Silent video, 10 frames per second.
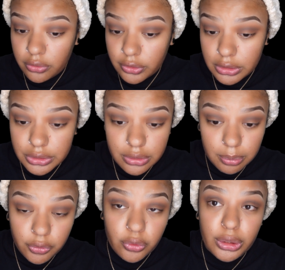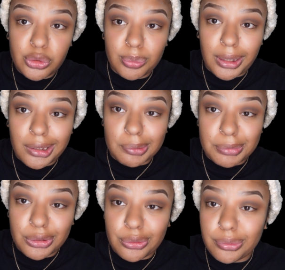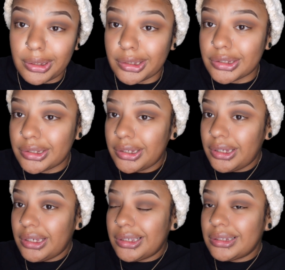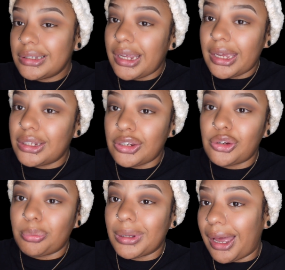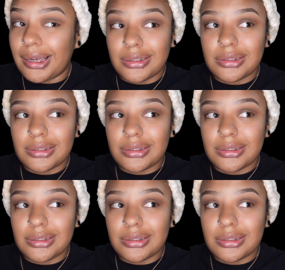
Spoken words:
First, before I do black, I'm going to go in with like a dang near black.